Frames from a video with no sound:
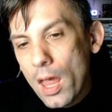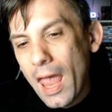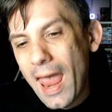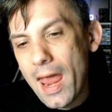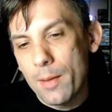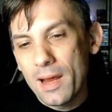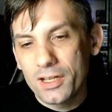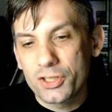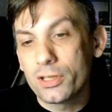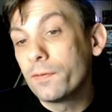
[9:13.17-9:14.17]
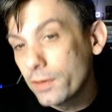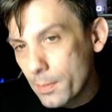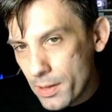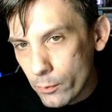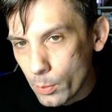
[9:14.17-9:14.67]
and manage to flip it
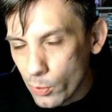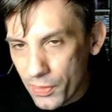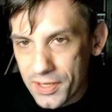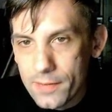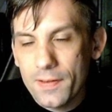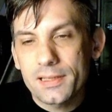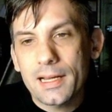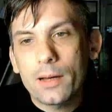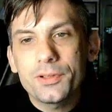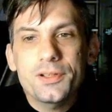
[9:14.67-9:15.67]
and remove the defense counters,